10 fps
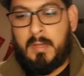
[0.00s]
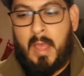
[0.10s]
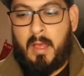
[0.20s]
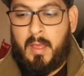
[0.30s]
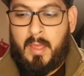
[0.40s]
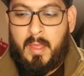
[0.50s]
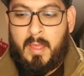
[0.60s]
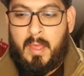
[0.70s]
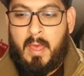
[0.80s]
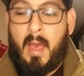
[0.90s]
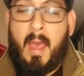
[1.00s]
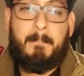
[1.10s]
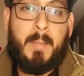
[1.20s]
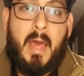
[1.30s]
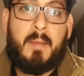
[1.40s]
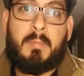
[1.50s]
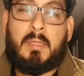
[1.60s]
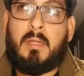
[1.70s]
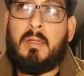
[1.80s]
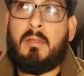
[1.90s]
Now, I bought it
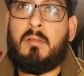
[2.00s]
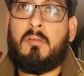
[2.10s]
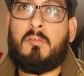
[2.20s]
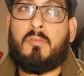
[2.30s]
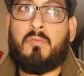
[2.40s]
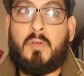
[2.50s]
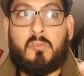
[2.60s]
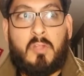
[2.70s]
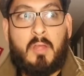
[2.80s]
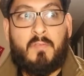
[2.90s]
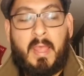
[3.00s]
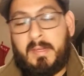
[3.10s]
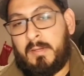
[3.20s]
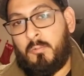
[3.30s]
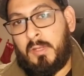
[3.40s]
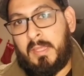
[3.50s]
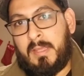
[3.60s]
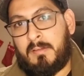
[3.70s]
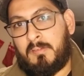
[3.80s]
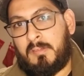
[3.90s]
because, first off, I didn't really
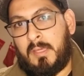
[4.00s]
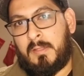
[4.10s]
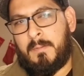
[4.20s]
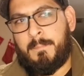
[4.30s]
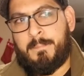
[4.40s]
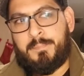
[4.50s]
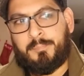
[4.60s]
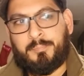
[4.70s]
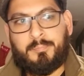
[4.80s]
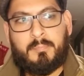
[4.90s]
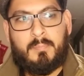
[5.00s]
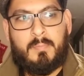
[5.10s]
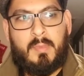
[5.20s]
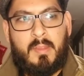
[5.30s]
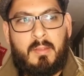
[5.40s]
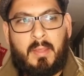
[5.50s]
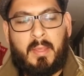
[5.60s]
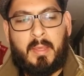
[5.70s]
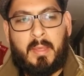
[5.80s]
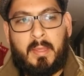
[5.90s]
get to see it.
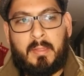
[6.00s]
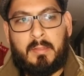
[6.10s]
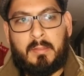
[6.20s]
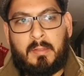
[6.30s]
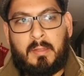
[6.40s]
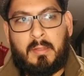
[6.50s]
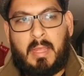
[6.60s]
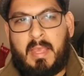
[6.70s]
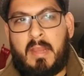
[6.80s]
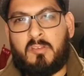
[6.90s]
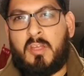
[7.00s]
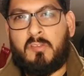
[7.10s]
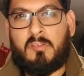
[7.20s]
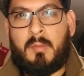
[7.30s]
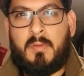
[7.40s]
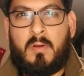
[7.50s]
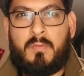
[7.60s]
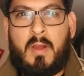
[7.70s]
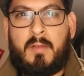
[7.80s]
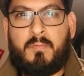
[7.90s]
And I kind of saw some of it
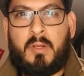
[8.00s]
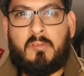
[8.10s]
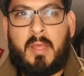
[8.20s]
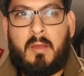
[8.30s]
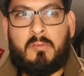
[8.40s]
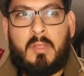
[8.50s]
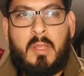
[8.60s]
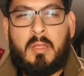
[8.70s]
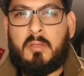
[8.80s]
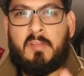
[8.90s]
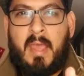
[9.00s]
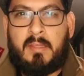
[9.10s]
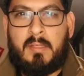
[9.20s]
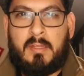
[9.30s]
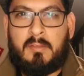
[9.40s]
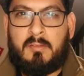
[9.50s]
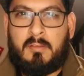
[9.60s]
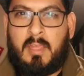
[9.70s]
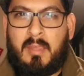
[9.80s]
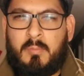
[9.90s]
over at a friend's house because they had the
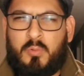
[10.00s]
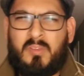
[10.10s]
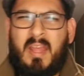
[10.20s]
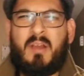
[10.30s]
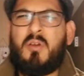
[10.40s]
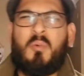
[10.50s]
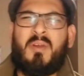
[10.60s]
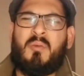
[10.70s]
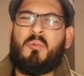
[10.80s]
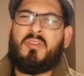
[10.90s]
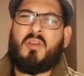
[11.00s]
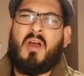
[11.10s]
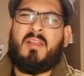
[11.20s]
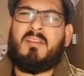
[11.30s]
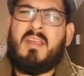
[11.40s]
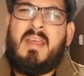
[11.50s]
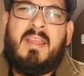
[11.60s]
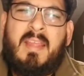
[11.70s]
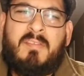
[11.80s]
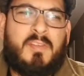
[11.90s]
cables. I don't know what you call it.
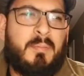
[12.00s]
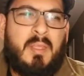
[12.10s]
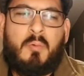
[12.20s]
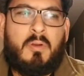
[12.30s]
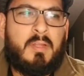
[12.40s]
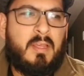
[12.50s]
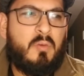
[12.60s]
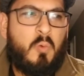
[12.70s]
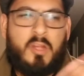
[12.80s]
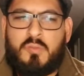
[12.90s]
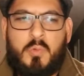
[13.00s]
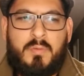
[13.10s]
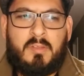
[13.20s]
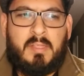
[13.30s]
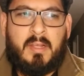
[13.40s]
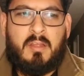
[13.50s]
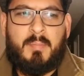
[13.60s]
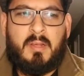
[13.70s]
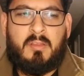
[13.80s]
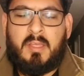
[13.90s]
They have something where they can watch movies that
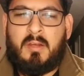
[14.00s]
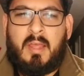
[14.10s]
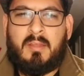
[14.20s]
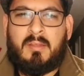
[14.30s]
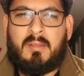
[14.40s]
come out in theater,